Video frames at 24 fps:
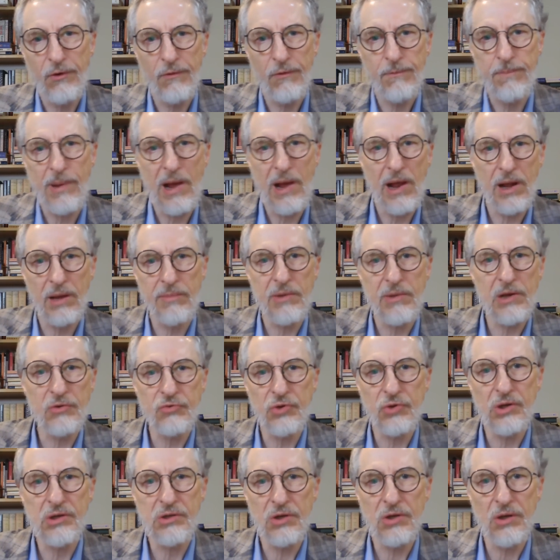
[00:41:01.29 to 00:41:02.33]
of
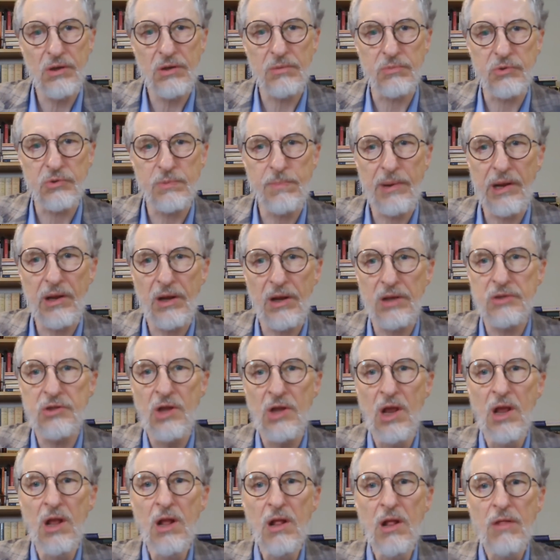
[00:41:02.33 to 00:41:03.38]
parliamentary terms because
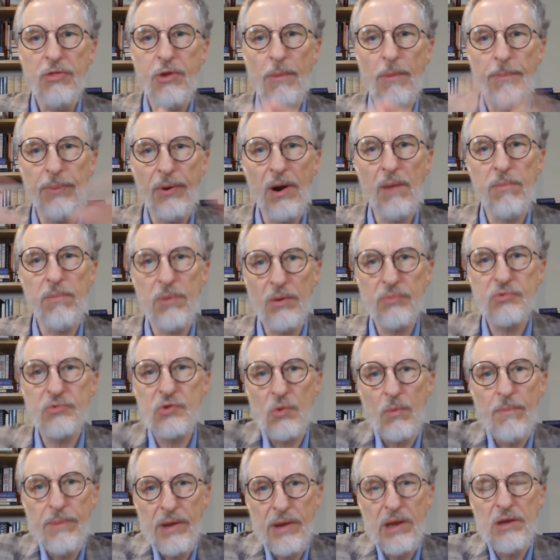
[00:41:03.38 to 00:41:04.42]
the problems
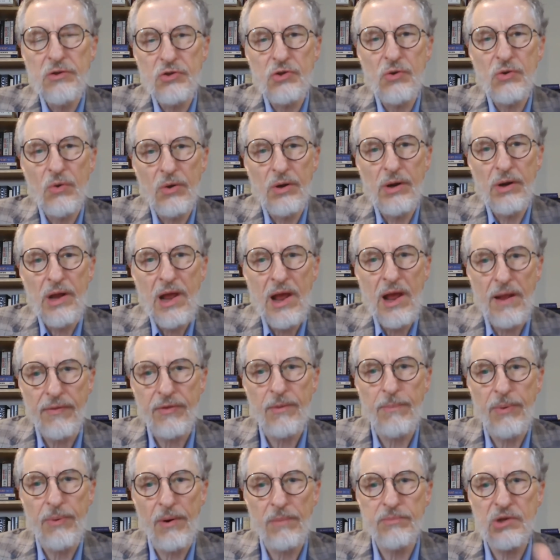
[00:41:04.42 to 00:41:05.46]
were being sorted out. The
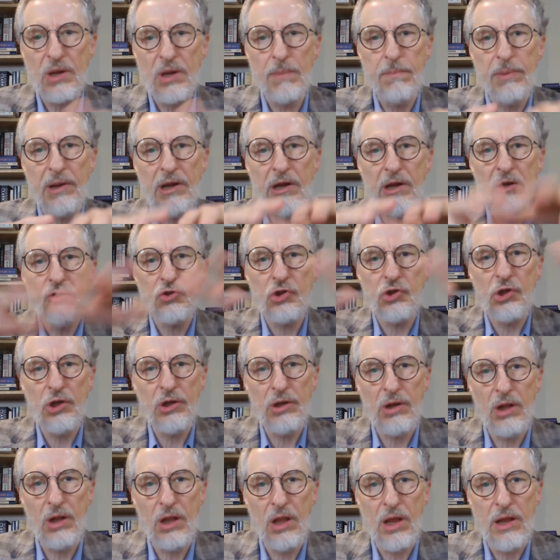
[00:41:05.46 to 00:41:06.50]
problems had been
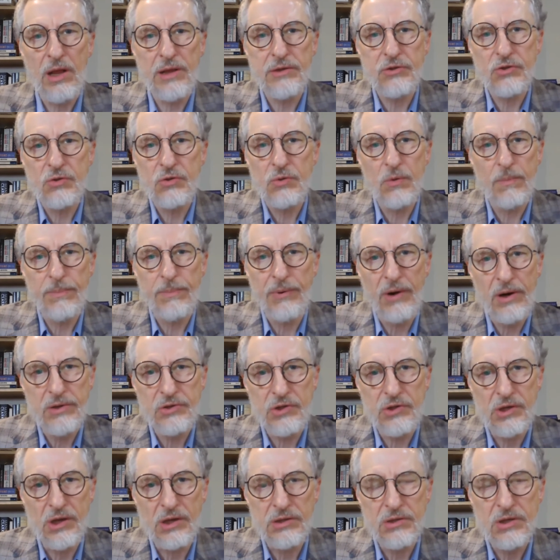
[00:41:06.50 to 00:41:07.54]
internalised to a
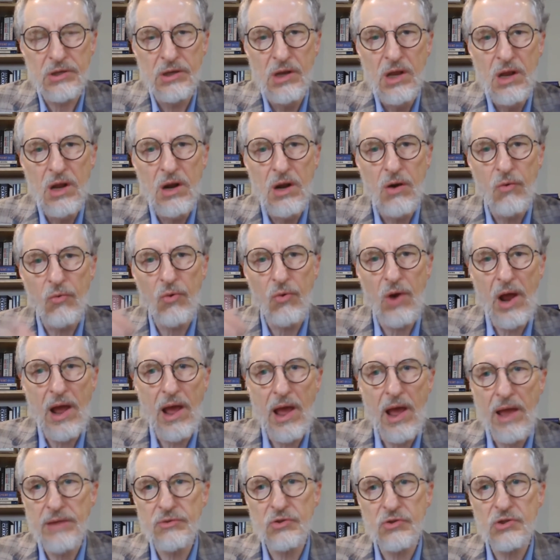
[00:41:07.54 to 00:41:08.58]
process.
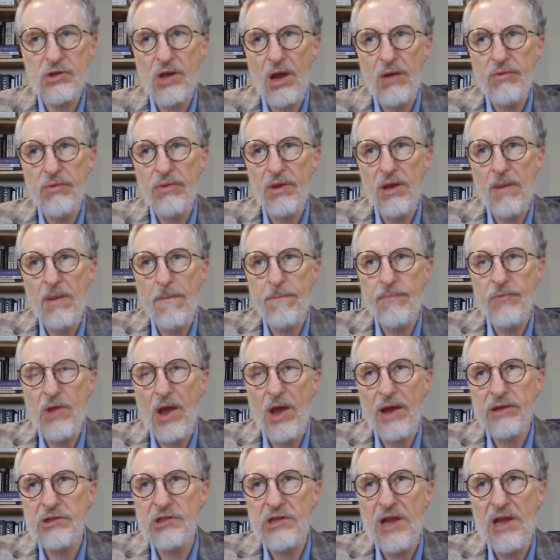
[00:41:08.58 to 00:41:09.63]
And so the
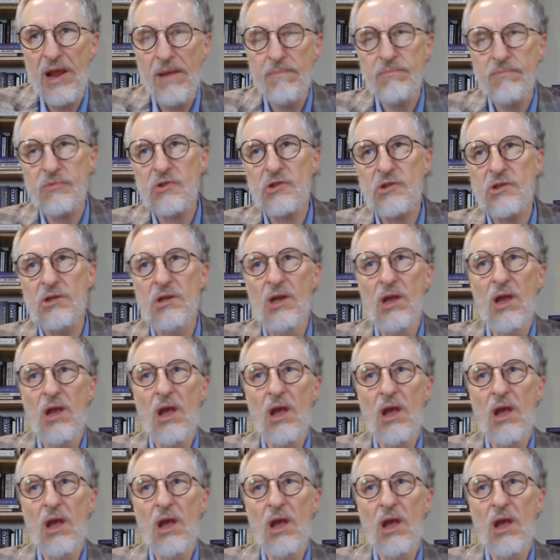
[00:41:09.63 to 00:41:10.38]
attempts